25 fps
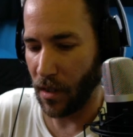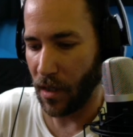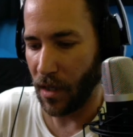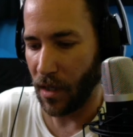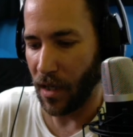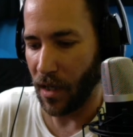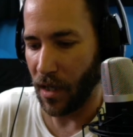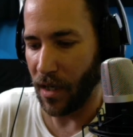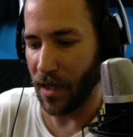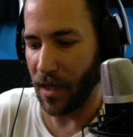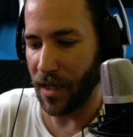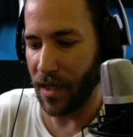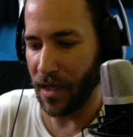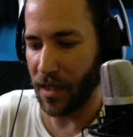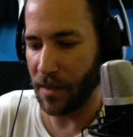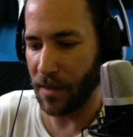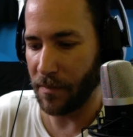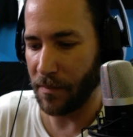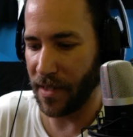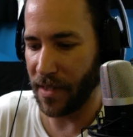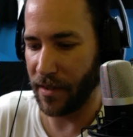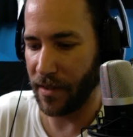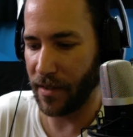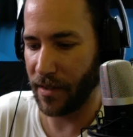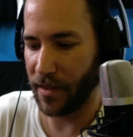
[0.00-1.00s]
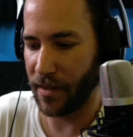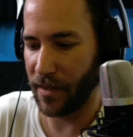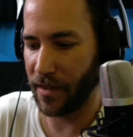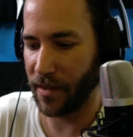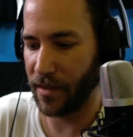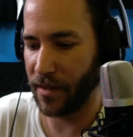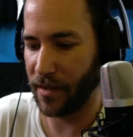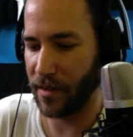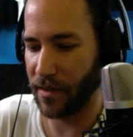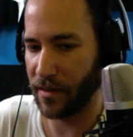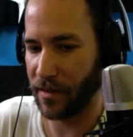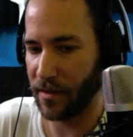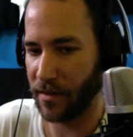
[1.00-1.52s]
Um, what
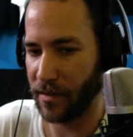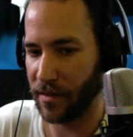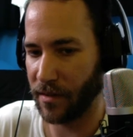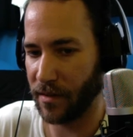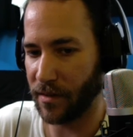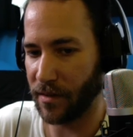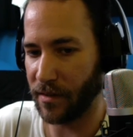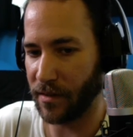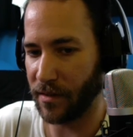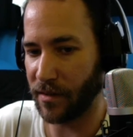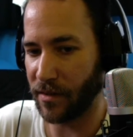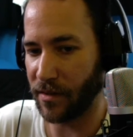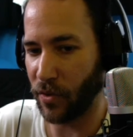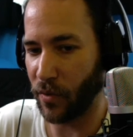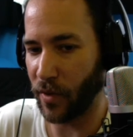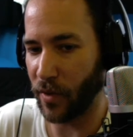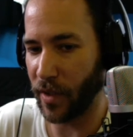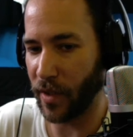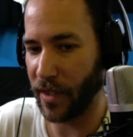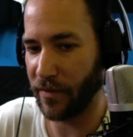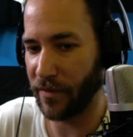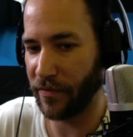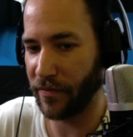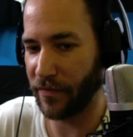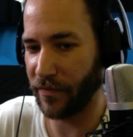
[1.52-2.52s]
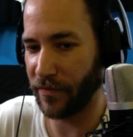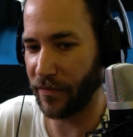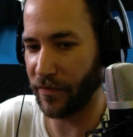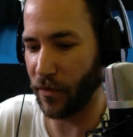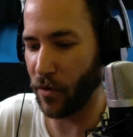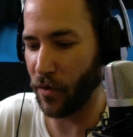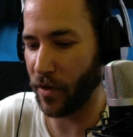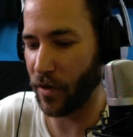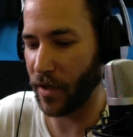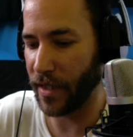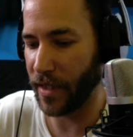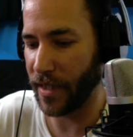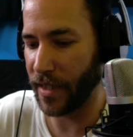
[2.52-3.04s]
you would recommend?
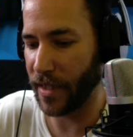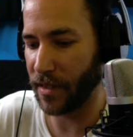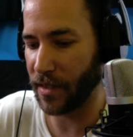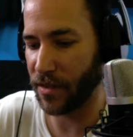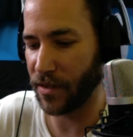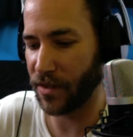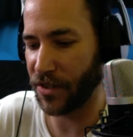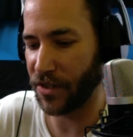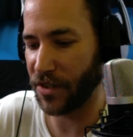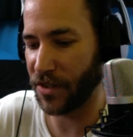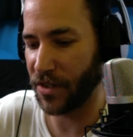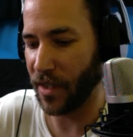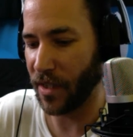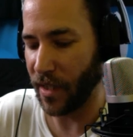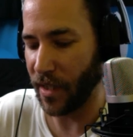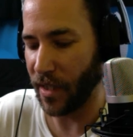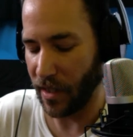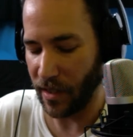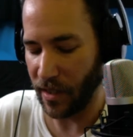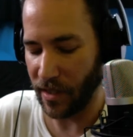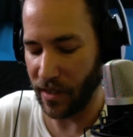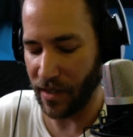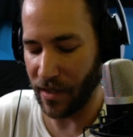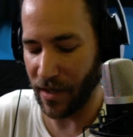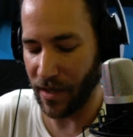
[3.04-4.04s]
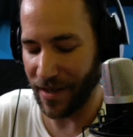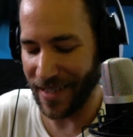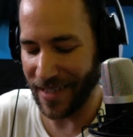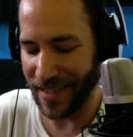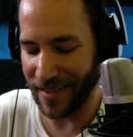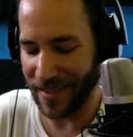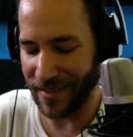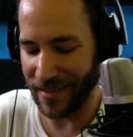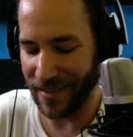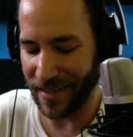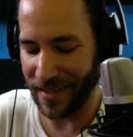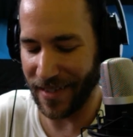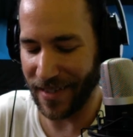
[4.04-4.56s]
twenty-four inch. You know,
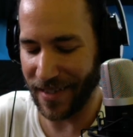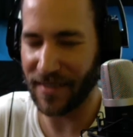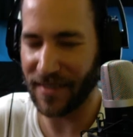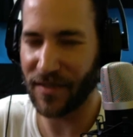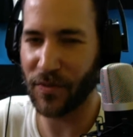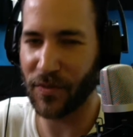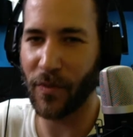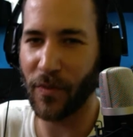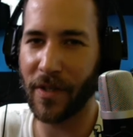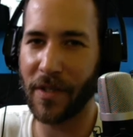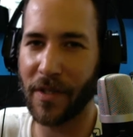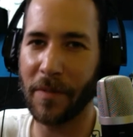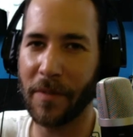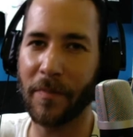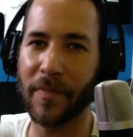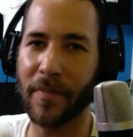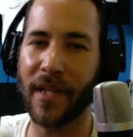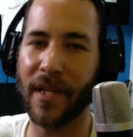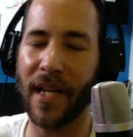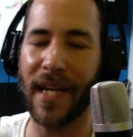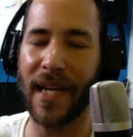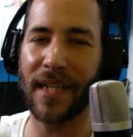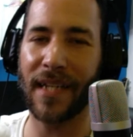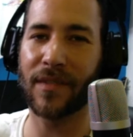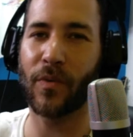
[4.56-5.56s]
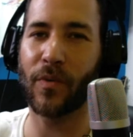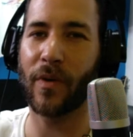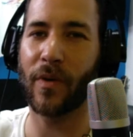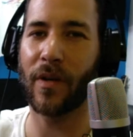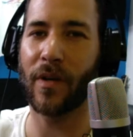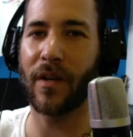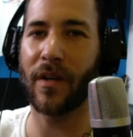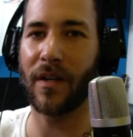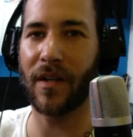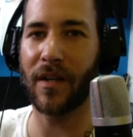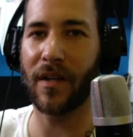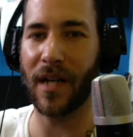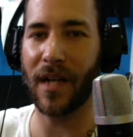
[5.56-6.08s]
and and that's one of them things
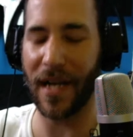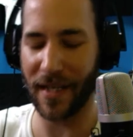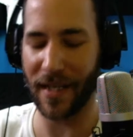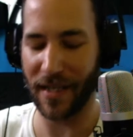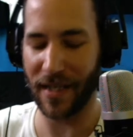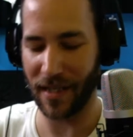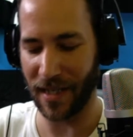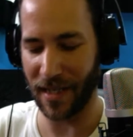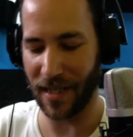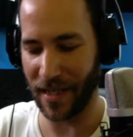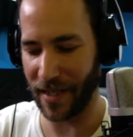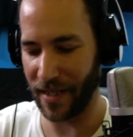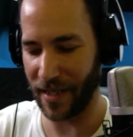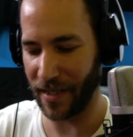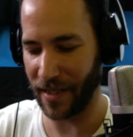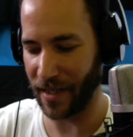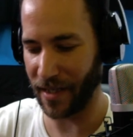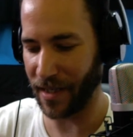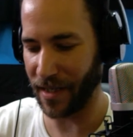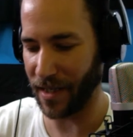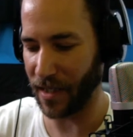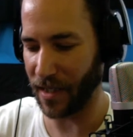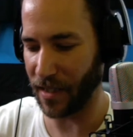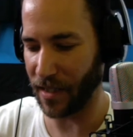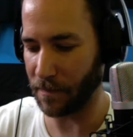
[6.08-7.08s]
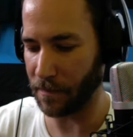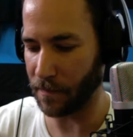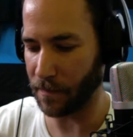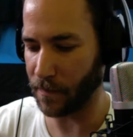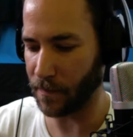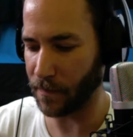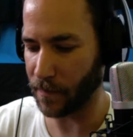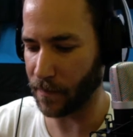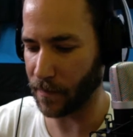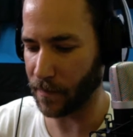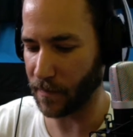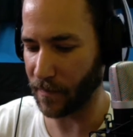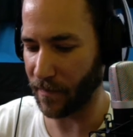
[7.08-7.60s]
where I I um
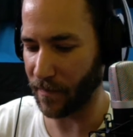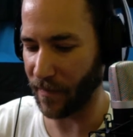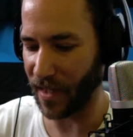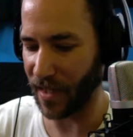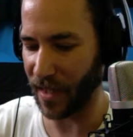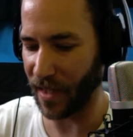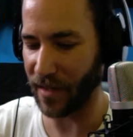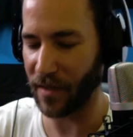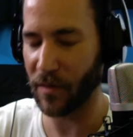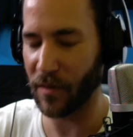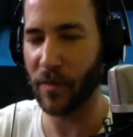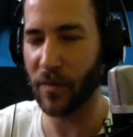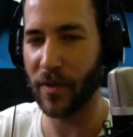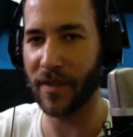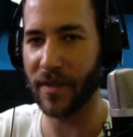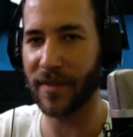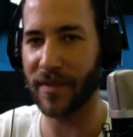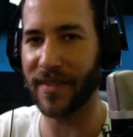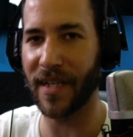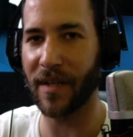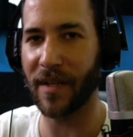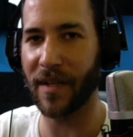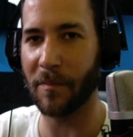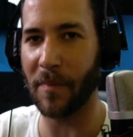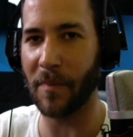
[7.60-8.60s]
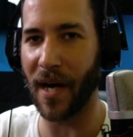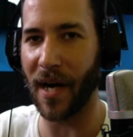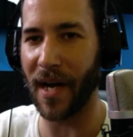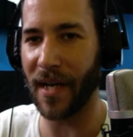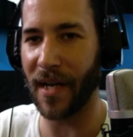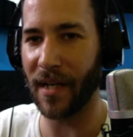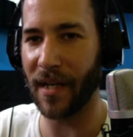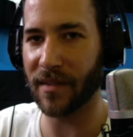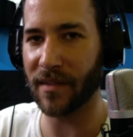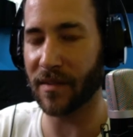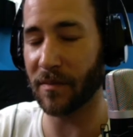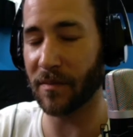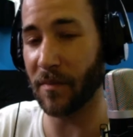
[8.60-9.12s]
I don't want to sound
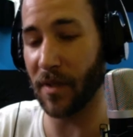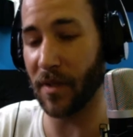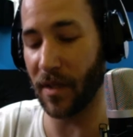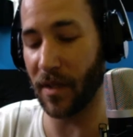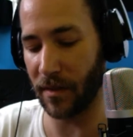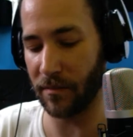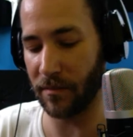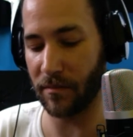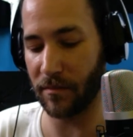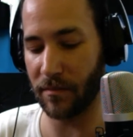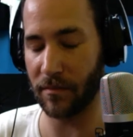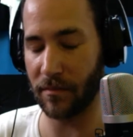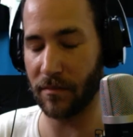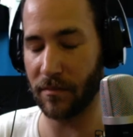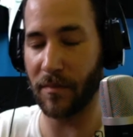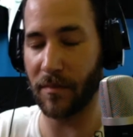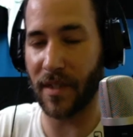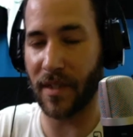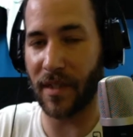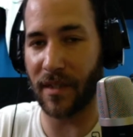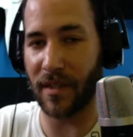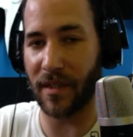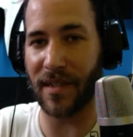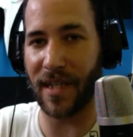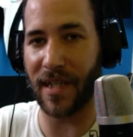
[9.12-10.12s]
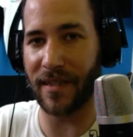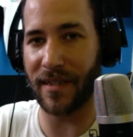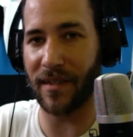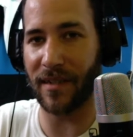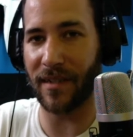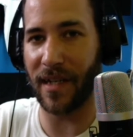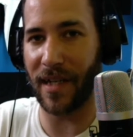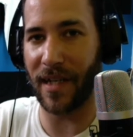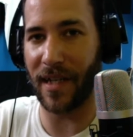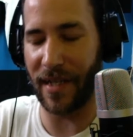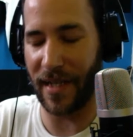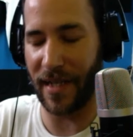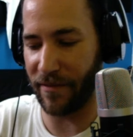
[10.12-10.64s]
biased, but because I
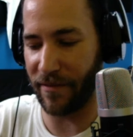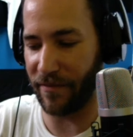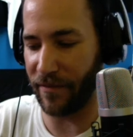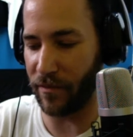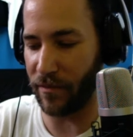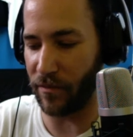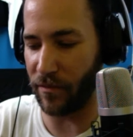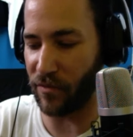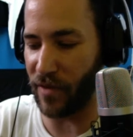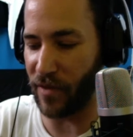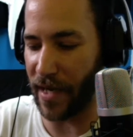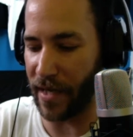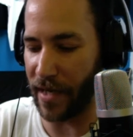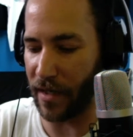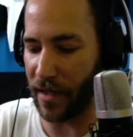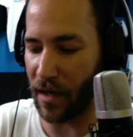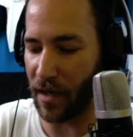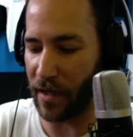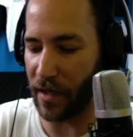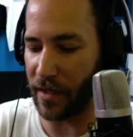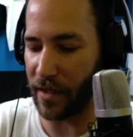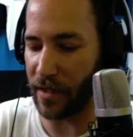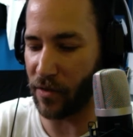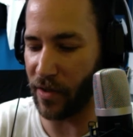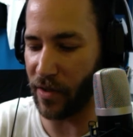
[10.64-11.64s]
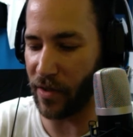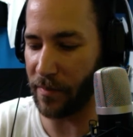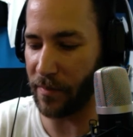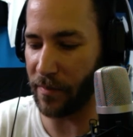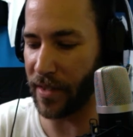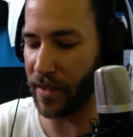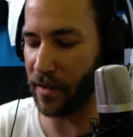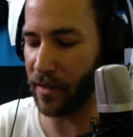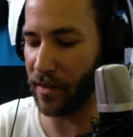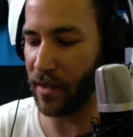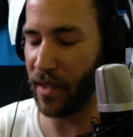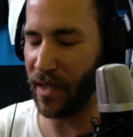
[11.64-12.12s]
I have ran our equipment,